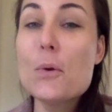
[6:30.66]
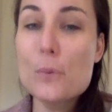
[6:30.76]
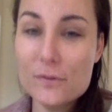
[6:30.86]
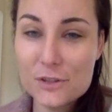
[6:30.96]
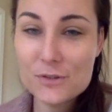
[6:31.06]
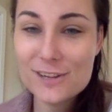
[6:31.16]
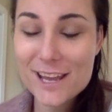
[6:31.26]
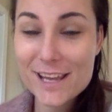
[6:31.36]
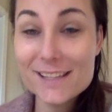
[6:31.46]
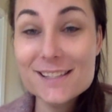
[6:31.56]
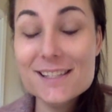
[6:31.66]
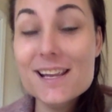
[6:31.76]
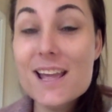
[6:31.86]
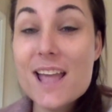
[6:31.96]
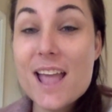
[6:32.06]
with two kids,
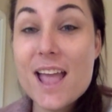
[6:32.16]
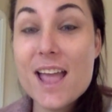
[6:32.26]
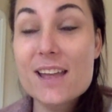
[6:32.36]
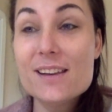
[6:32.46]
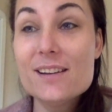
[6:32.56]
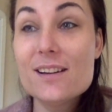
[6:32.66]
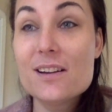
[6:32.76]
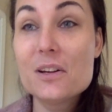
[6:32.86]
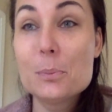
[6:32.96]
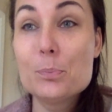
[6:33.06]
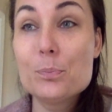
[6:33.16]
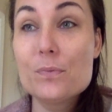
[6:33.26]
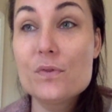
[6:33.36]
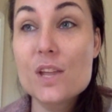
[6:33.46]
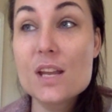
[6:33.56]
and
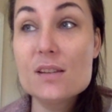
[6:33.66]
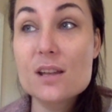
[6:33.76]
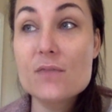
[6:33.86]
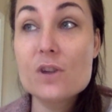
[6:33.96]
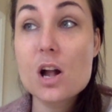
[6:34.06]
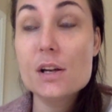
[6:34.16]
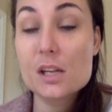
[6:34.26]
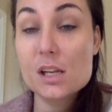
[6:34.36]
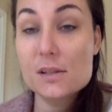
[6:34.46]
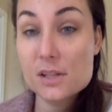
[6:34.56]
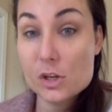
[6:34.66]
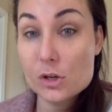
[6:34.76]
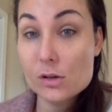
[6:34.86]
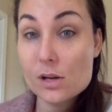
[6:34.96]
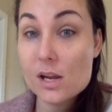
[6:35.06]
things have gotten
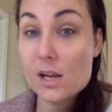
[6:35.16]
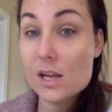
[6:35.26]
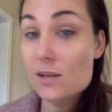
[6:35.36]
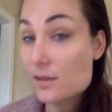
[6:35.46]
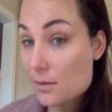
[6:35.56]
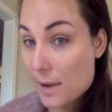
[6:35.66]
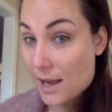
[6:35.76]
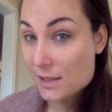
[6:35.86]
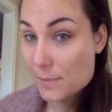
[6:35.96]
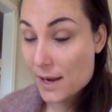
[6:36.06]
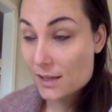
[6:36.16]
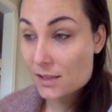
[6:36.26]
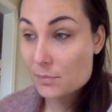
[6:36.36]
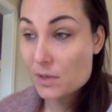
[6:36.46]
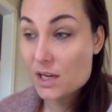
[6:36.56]
easier in some
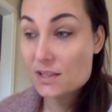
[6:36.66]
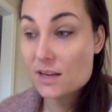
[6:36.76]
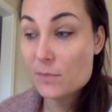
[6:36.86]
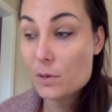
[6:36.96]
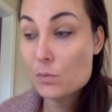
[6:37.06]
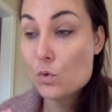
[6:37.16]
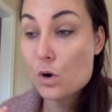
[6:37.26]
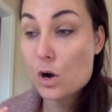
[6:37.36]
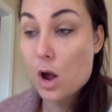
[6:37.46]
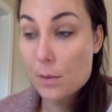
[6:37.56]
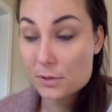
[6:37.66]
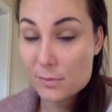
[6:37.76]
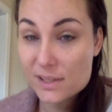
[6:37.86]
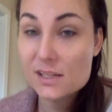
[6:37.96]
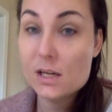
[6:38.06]
aspects because I've been more
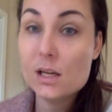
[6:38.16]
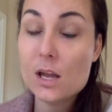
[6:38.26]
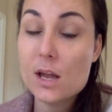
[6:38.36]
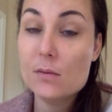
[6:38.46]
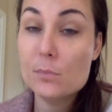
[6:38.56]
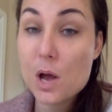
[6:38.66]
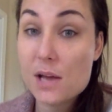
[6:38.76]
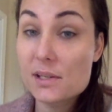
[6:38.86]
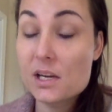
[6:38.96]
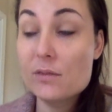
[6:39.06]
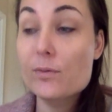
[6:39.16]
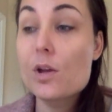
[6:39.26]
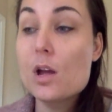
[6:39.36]
optimistic and positive.